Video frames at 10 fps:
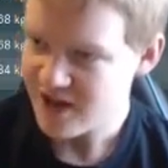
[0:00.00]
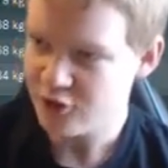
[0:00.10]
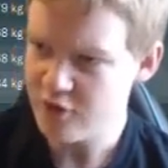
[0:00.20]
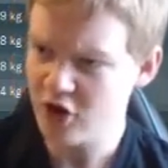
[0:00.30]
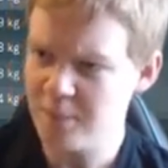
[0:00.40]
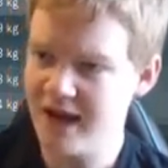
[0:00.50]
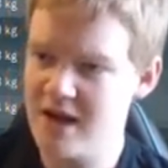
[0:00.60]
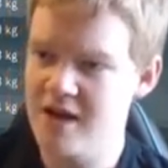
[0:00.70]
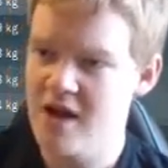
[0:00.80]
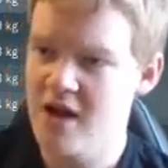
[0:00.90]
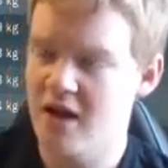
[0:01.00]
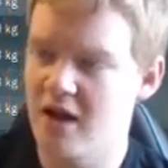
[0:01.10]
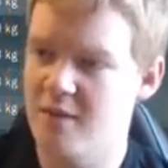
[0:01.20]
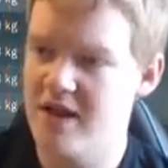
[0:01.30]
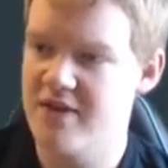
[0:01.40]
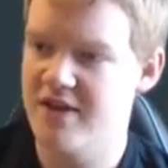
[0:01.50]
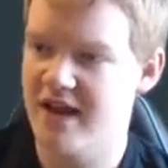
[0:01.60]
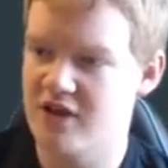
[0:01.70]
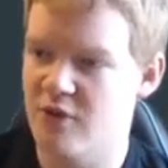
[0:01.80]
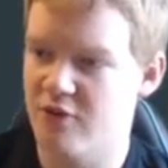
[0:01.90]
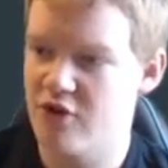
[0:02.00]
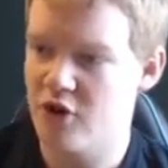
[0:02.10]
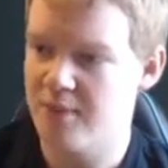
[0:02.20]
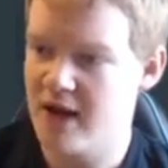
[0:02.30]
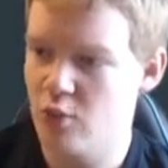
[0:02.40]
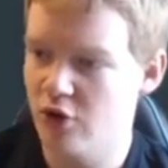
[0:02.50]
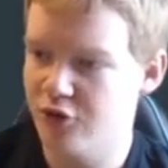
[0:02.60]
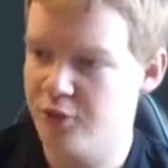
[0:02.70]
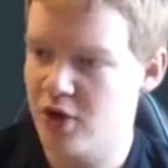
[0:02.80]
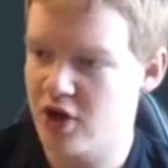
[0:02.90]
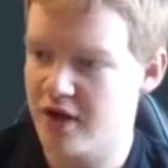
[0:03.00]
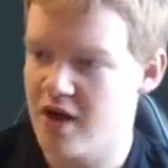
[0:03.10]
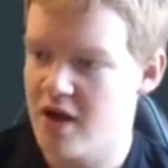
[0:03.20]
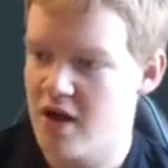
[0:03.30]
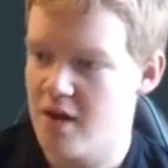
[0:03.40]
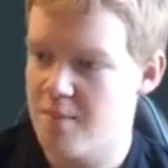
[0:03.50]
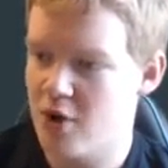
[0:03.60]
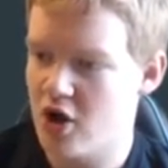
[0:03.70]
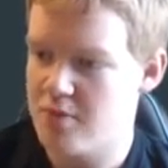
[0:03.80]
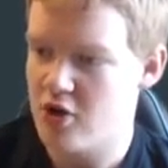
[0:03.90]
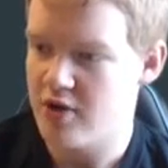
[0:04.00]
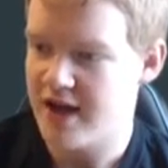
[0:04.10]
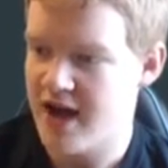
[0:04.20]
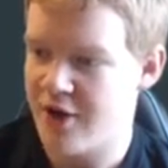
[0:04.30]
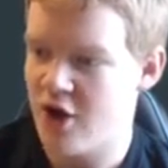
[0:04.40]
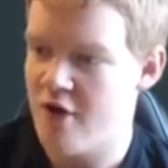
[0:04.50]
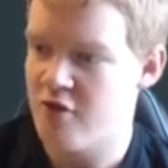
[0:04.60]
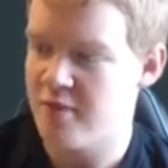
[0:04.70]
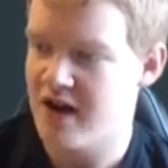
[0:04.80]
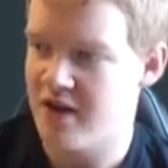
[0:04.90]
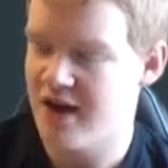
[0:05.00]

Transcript: So we've got to play, in the next month, we've got to play Wolfsburg, Bayern Munich and Hertha Berlin.